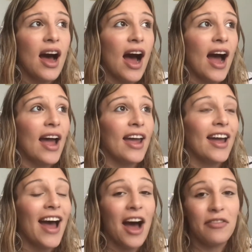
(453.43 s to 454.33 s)
I
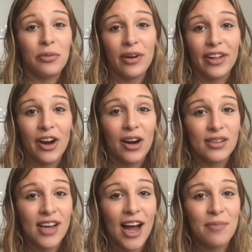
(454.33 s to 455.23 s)
have a really
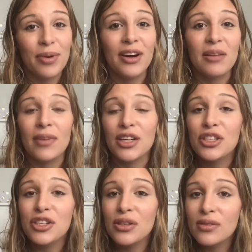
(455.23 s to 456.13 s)
hard time putting my
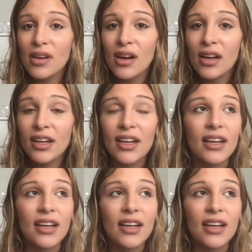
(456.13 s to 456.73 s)
shoes on.